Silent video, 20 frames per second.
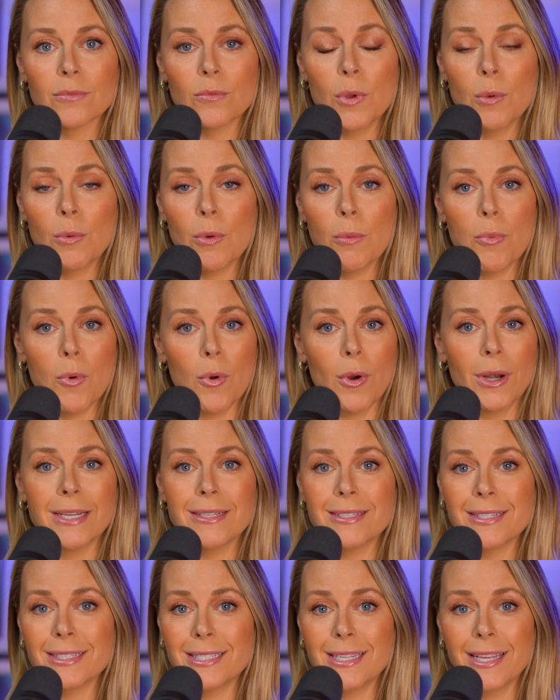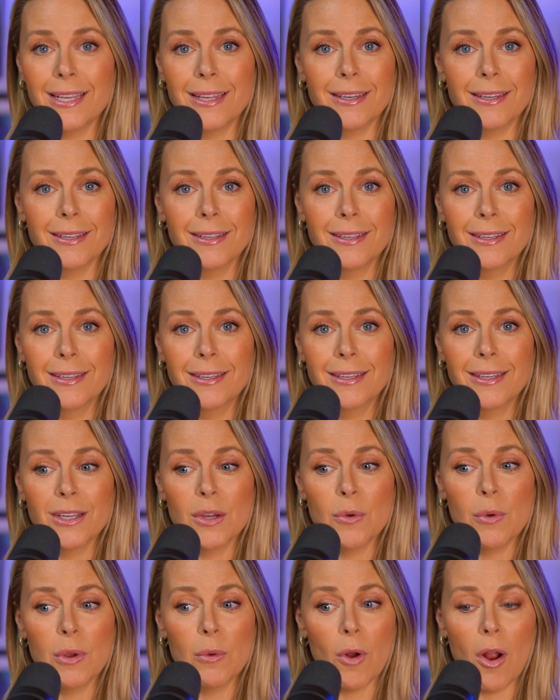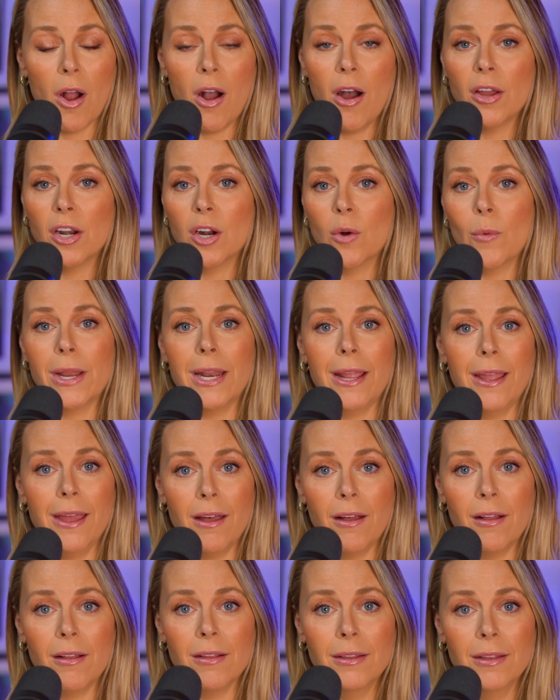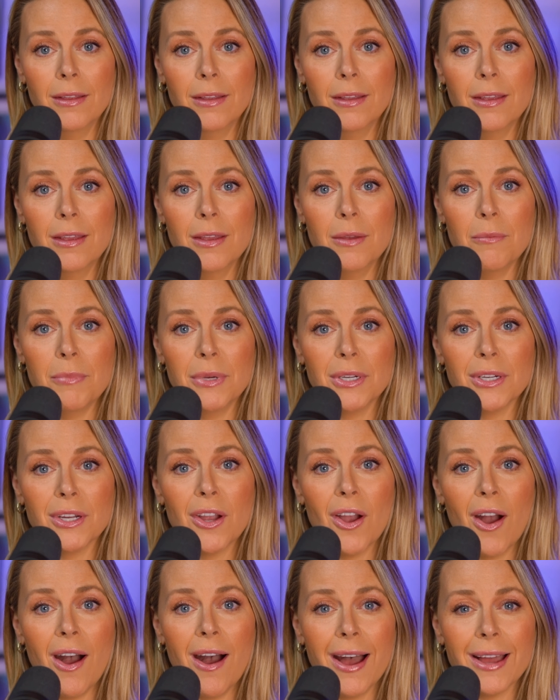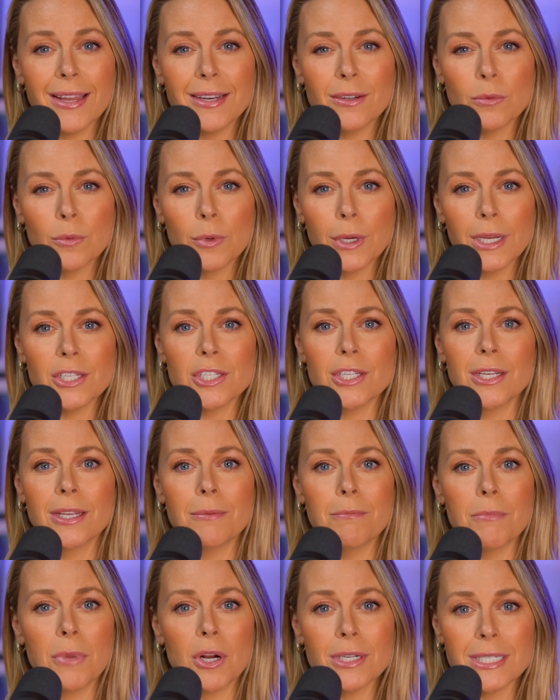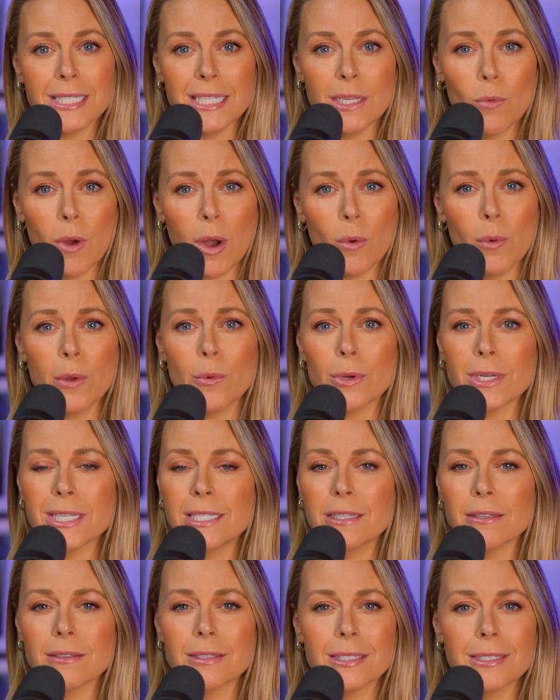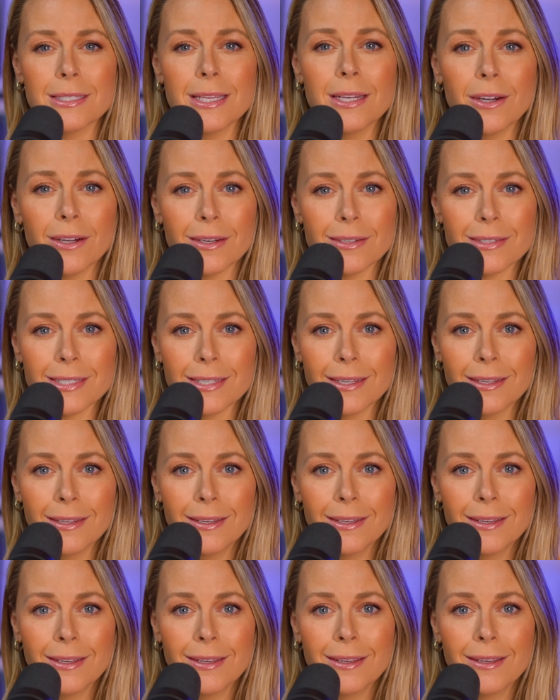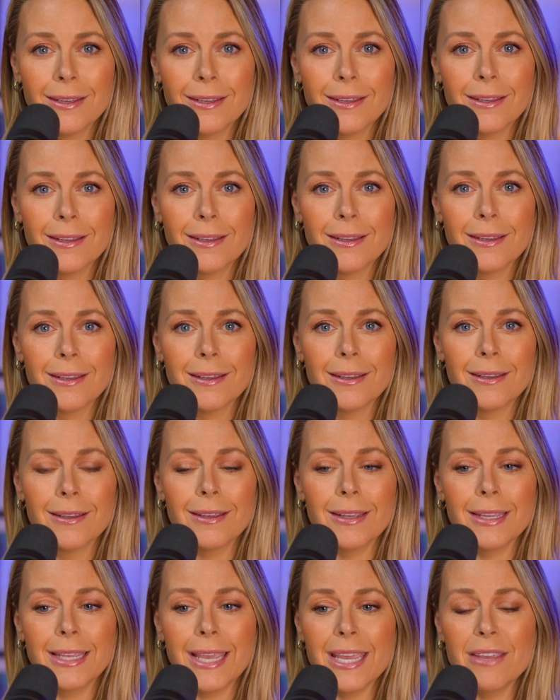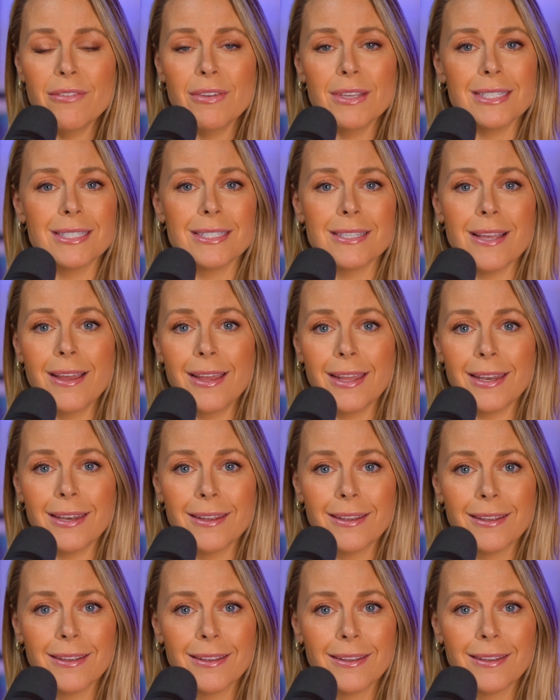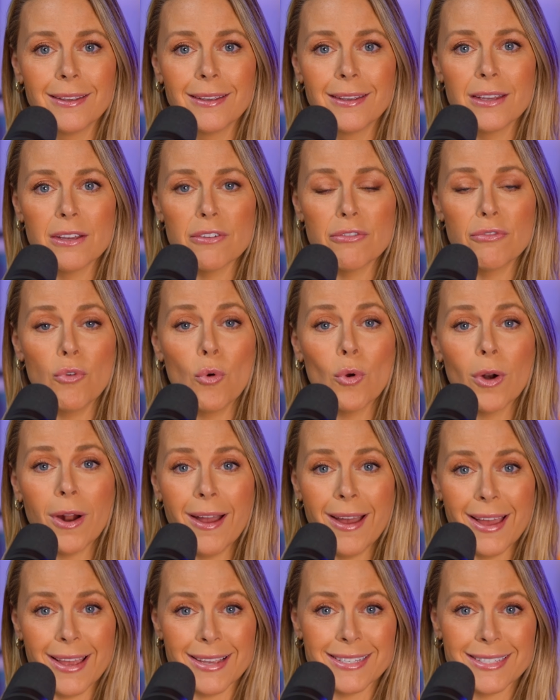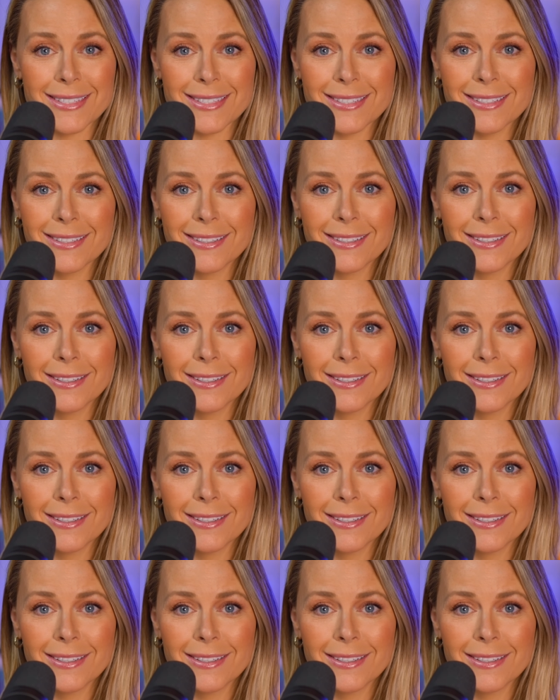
We were born into sin. We were on our way to hell. But God, rich in mercy, while we were still sinners, gave his son for us.